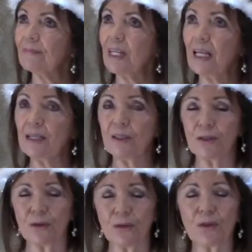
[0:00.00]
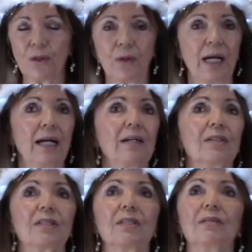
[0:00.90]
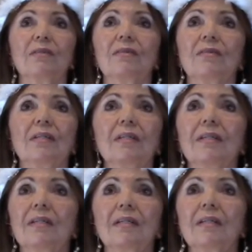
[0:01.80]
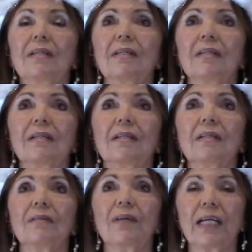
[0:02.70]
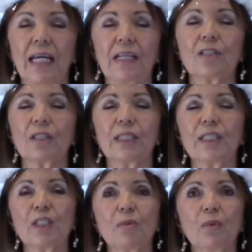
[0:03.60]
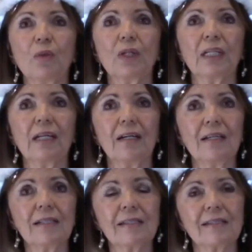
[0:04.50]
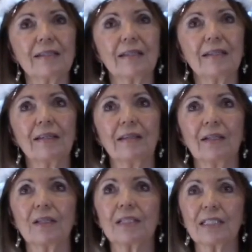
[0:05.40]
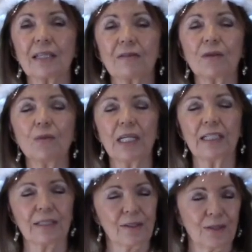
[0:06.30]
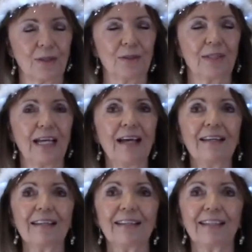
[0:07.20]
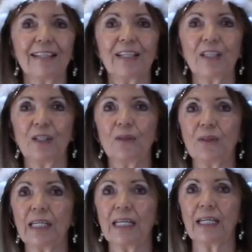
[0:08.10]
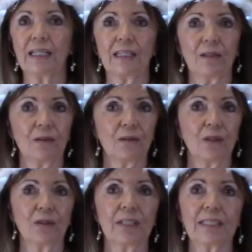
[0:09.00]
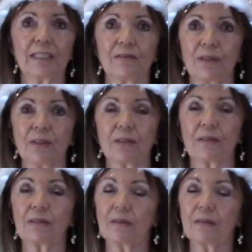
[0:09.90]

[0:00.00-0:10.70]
and you don't know how to financially support us, there are several ways to do that. You'll notice if you're